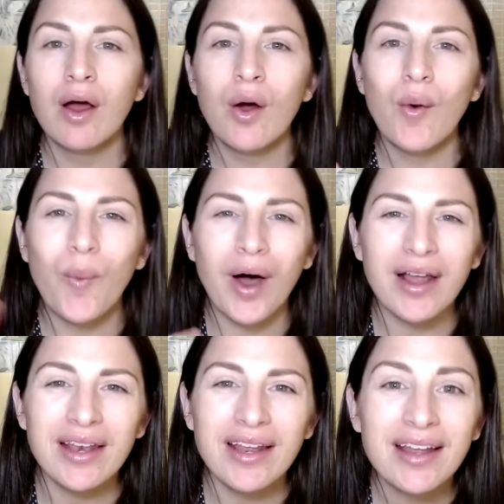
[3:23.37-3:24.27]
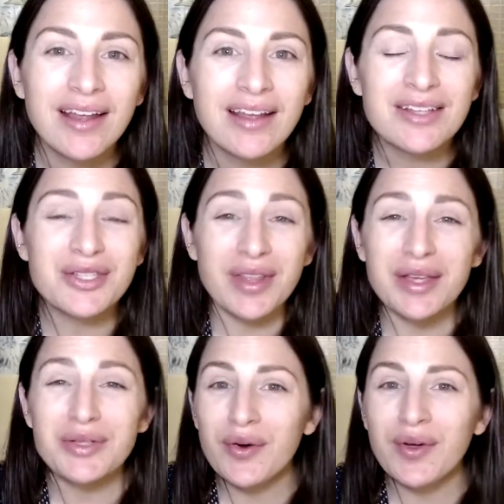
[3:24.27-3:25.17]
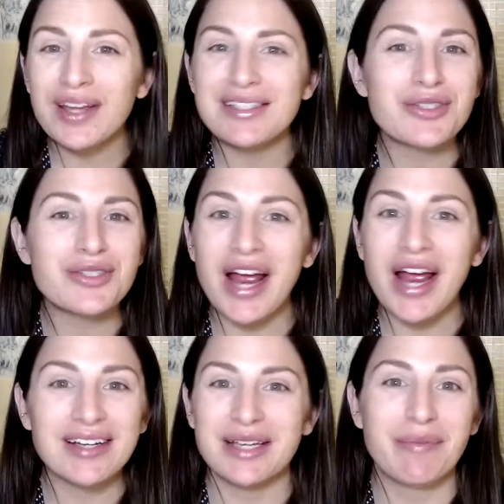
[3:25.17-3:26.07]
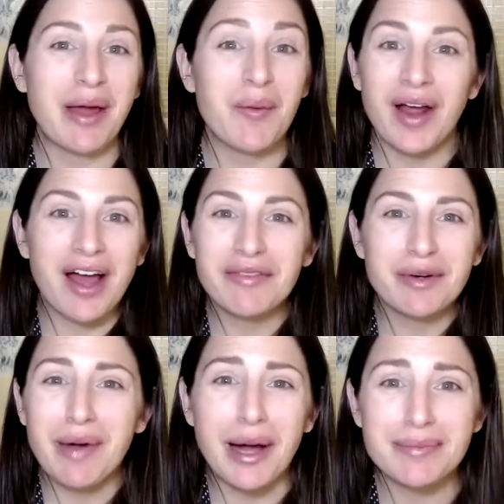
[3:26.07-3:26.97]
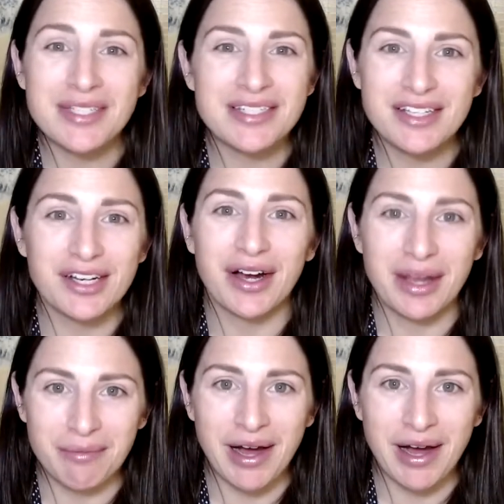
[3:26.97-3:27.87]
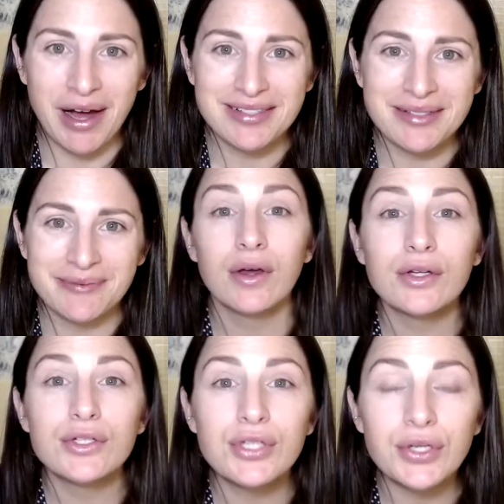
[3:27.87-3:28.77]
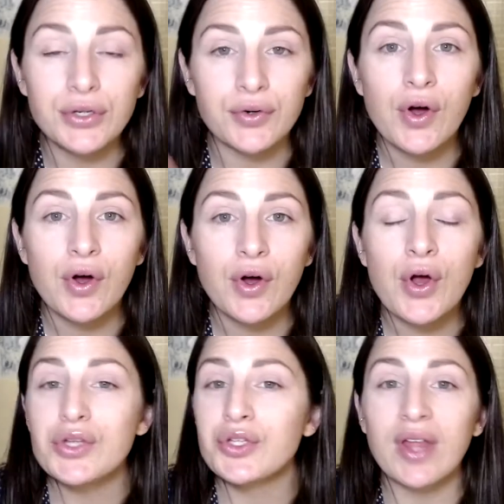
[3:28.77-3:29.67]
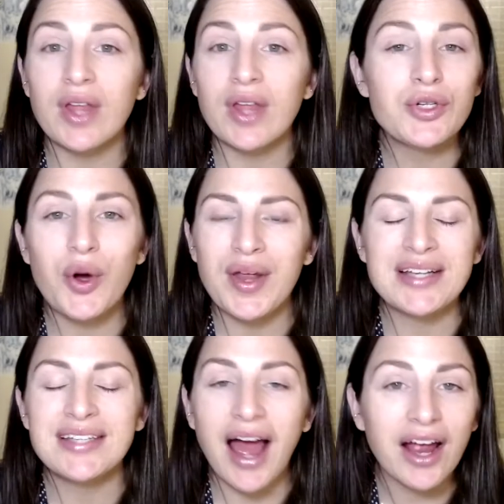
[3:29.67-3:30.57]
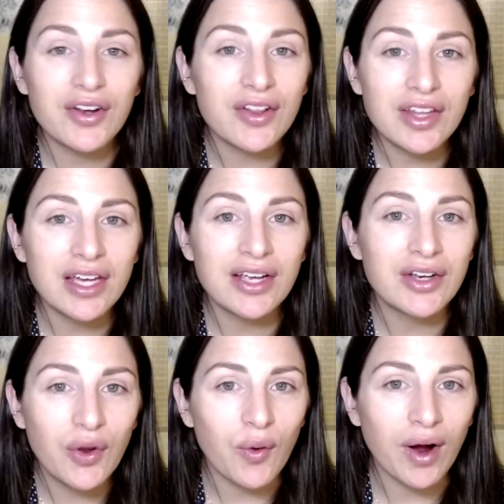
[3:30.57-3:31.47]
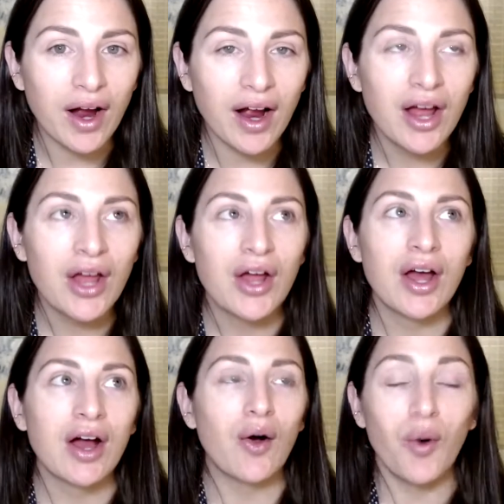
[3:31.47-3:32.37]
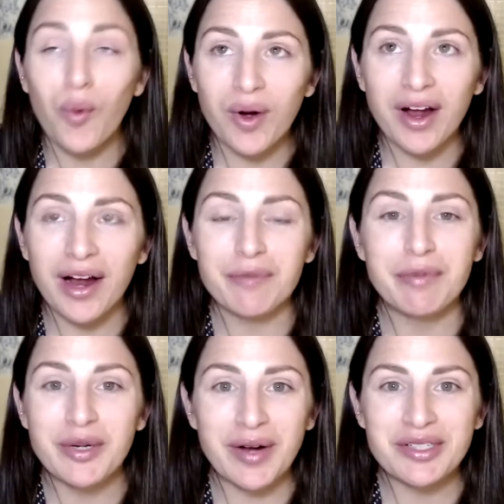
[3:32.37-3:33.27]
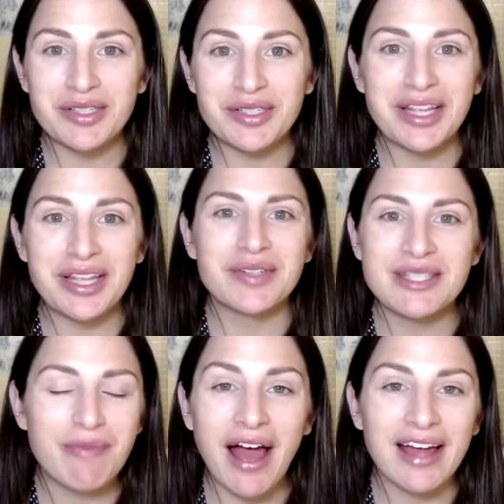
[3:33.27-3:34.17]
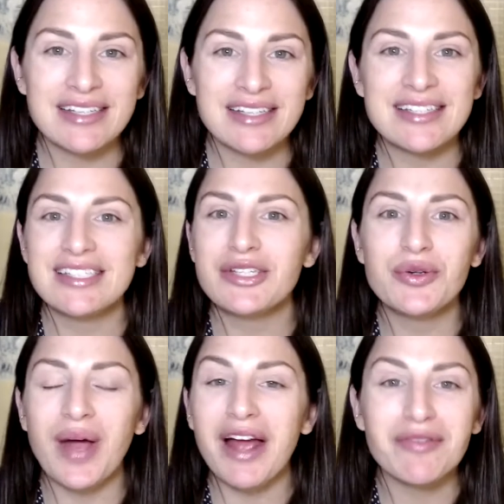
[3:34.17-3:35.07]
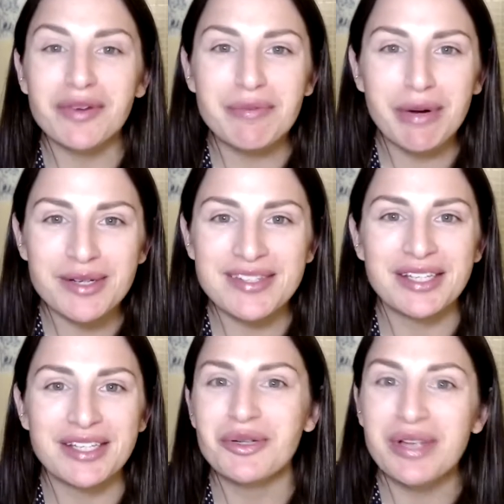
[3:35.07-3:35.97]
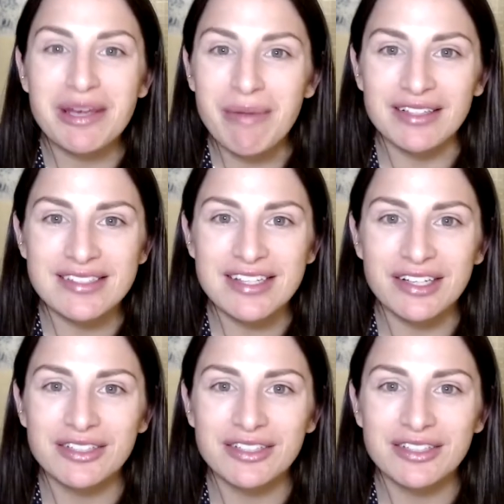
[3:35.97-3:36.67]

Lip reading: 1, so that you don't get distracted by whatever pops into your inbox. 2, so that you don't entirely ignore or begrudgingly respond to every person who emails you.